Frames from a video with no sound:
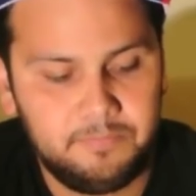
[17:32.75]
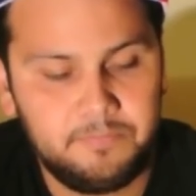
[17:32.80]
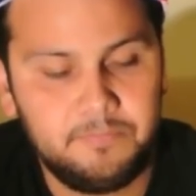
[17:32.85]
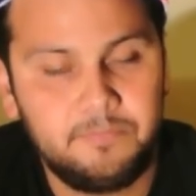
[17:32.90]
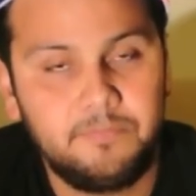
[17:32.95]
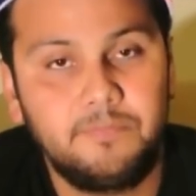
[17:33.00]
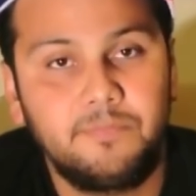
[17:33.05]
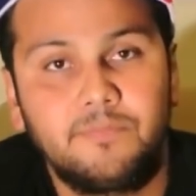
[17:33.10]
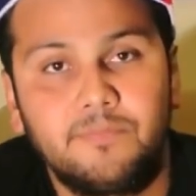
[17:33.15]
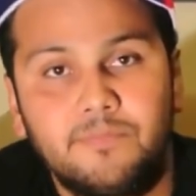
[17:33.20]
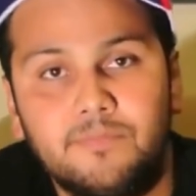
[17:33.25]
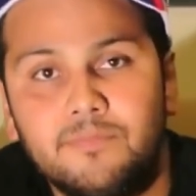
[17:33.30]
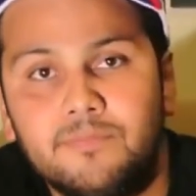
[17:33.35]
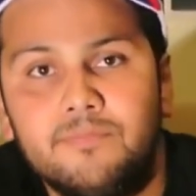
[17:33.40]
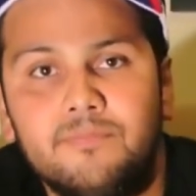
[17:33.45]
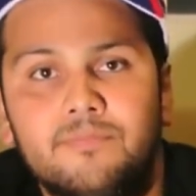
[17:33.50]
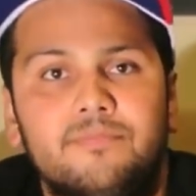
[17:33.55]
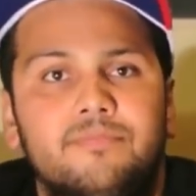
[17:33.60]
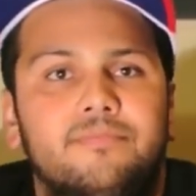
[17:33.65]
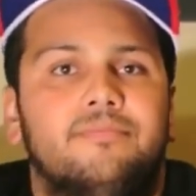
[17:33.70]

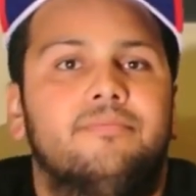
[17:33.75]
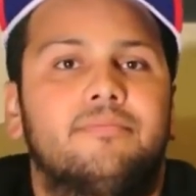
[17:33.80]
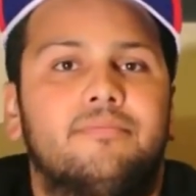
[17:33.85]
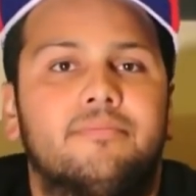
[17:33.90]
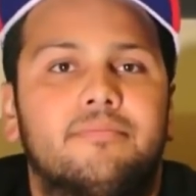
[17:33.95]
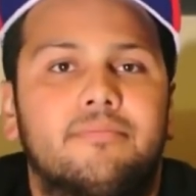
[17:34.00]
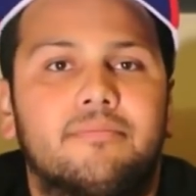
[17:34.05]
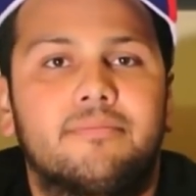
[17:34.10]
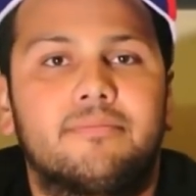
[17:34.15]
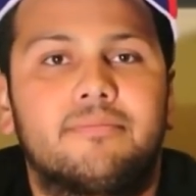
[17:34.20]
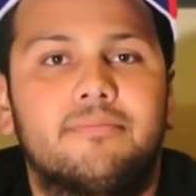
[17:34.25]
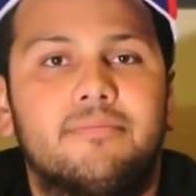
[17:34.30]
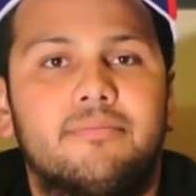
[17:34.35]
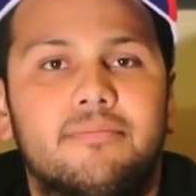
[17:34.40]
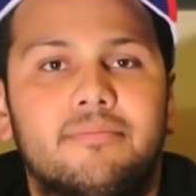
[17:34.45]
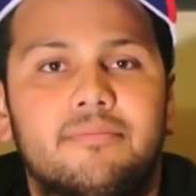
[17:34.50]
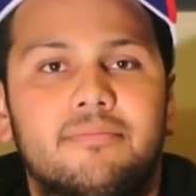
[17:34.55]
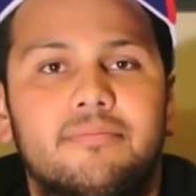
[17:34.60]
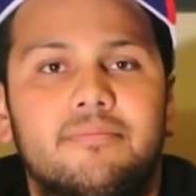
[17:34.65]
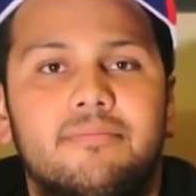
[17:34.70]

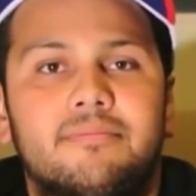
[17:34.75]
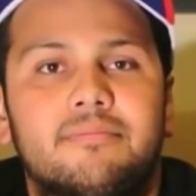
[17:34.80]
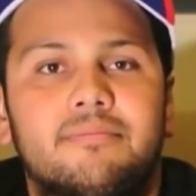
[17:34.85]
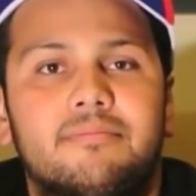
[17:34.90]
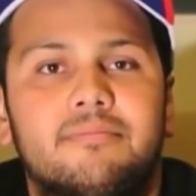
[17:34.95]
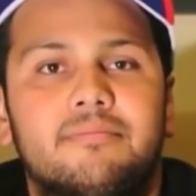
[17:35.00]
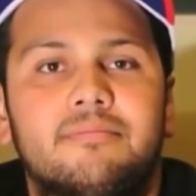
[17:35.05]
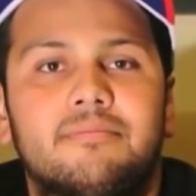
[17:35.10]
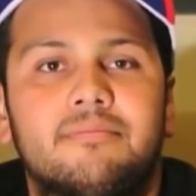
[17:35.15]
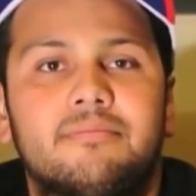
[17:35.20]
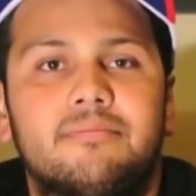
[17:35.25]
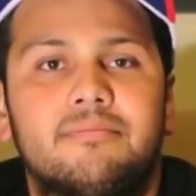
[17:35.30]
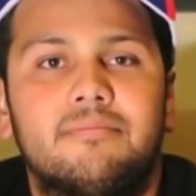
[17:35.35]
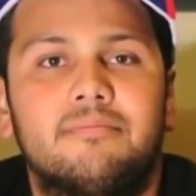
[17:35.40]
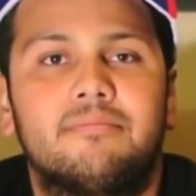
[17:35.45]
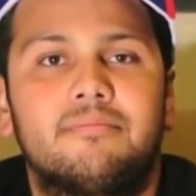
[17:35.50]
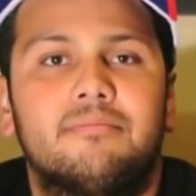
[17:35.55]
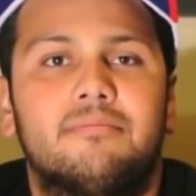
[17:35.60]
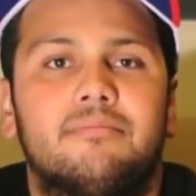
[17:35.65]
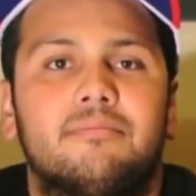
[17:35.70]

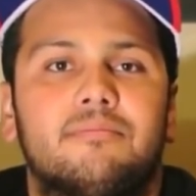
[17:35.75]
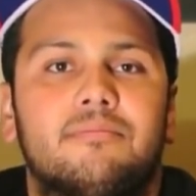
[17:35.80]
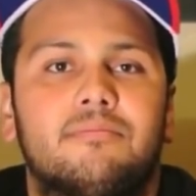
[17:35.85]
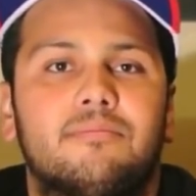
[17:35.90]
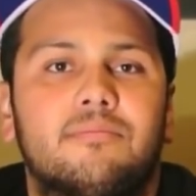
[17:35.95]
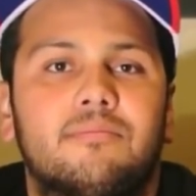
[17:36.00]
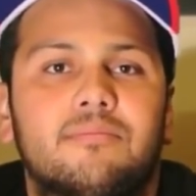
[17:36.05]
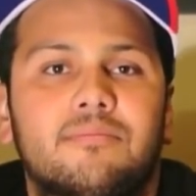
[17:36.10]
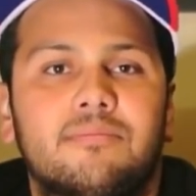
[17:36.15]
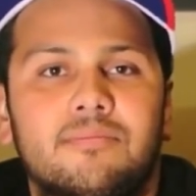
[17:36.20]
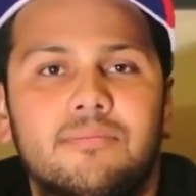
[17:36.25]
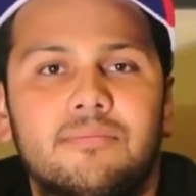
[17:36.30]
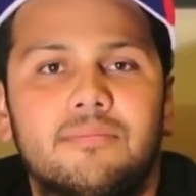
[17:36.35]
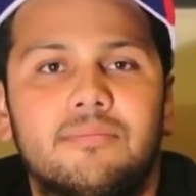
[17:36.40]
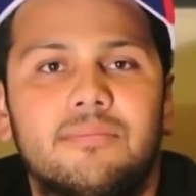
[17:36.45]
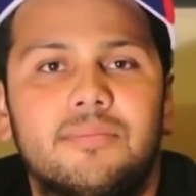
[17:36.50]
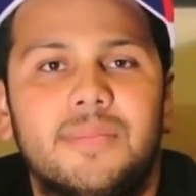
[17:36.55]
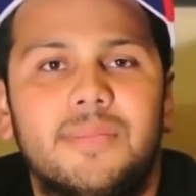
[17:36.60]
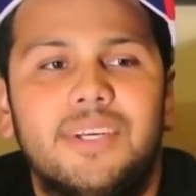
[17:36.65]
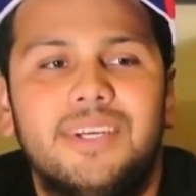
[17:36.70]

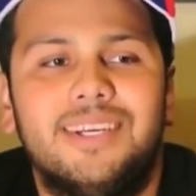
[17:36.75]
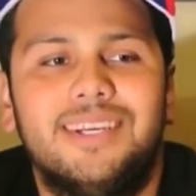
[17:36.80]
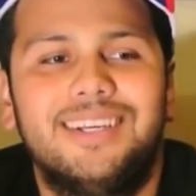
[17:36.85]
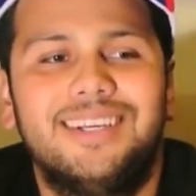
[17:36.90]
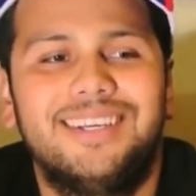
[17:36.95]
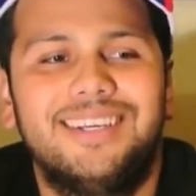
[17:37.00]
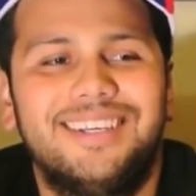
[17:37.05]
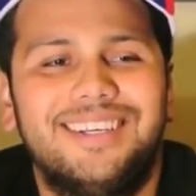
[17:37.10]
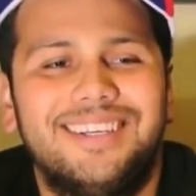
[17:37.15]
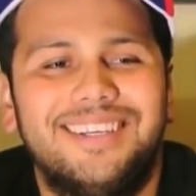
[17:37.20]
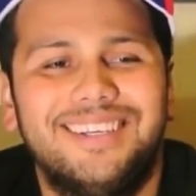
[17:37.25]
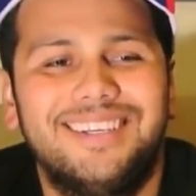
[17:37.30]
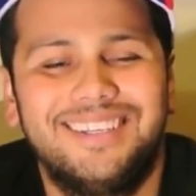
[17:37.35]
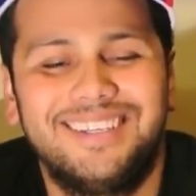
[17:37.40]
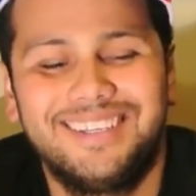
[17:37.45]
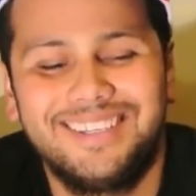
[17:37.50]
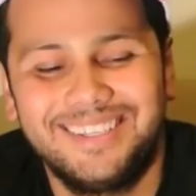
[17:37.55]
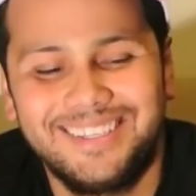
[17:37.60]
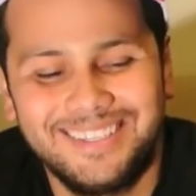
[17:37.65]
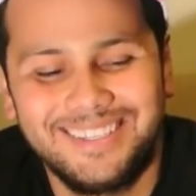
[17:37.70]

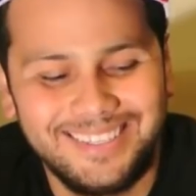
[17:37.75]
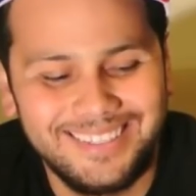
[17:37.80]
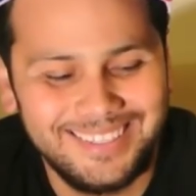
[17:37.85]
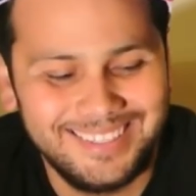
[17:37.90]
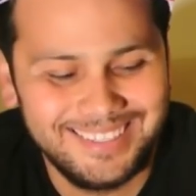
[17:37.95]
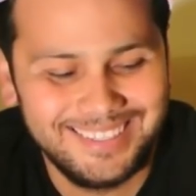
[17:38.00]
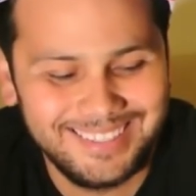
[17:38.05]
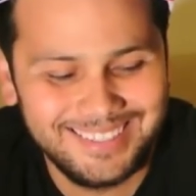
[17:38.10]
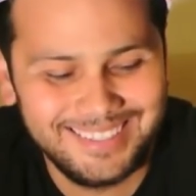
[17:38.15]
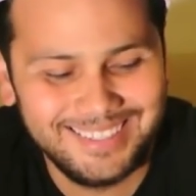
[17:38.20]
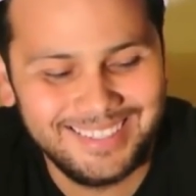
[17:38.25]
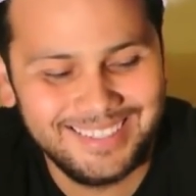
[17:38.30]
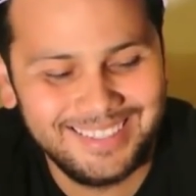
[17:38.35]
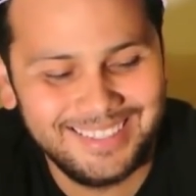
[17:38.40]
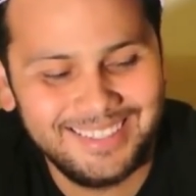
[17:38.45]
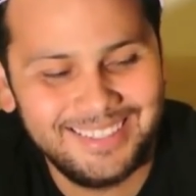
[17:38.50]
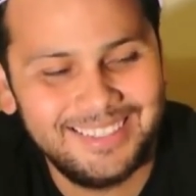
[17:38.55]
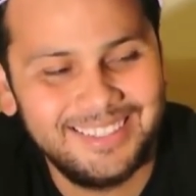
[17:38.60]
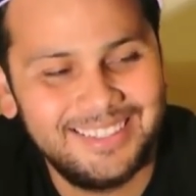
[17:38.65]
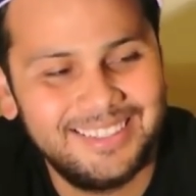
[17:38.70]

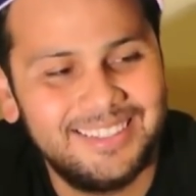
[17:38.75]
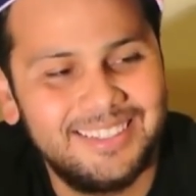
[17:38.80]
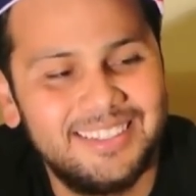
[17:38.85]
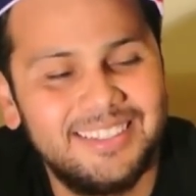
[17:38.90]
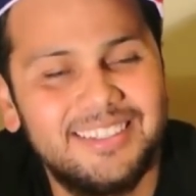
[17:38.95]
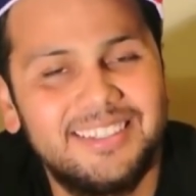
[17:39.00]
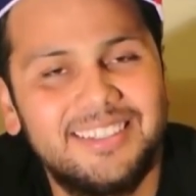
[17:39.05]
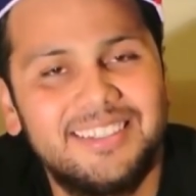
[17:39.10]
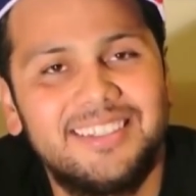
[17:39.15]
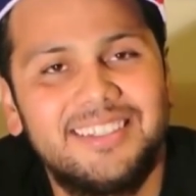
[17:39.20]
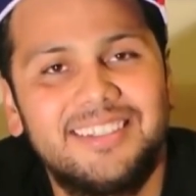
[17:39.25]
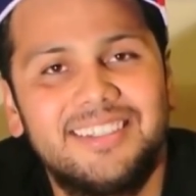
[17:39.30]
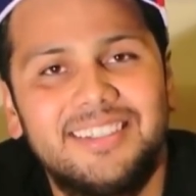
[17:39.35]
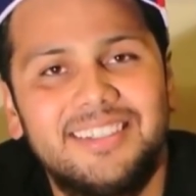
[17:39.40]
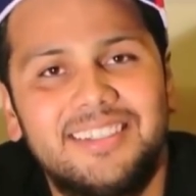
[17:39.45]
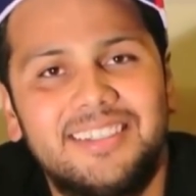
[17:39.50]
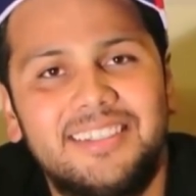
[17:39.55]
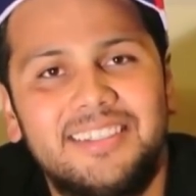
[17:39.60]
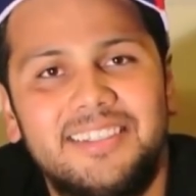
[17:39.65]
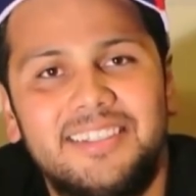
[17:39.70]

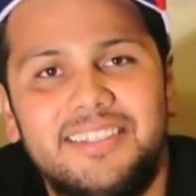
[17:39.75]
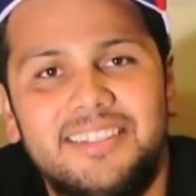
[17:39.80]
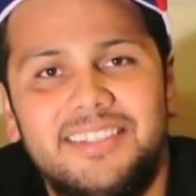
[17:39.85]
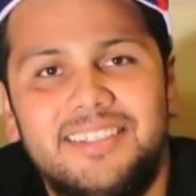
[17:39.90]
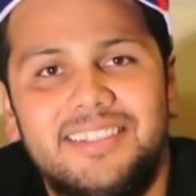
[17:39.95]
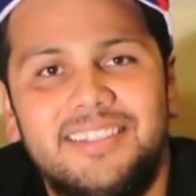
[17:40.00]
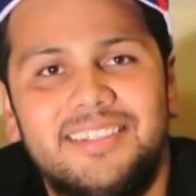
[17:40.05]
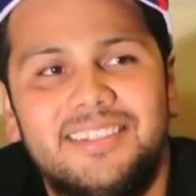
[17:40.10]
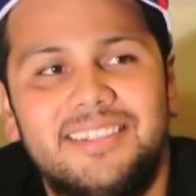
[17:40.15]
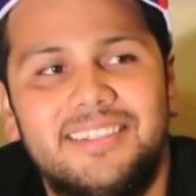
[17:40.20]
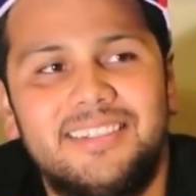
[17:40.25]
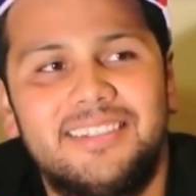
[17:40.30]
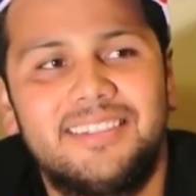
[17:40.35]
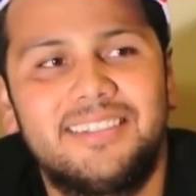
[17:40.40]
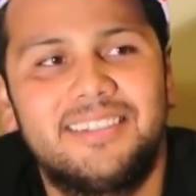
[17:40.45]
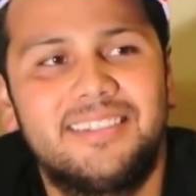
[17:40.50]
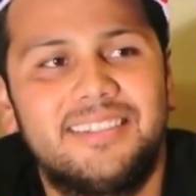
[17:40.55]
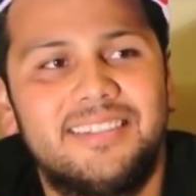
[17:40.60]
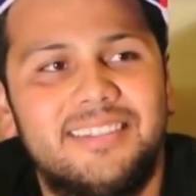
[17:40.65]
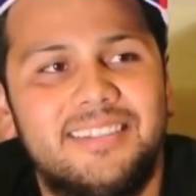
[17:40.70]
[no speech]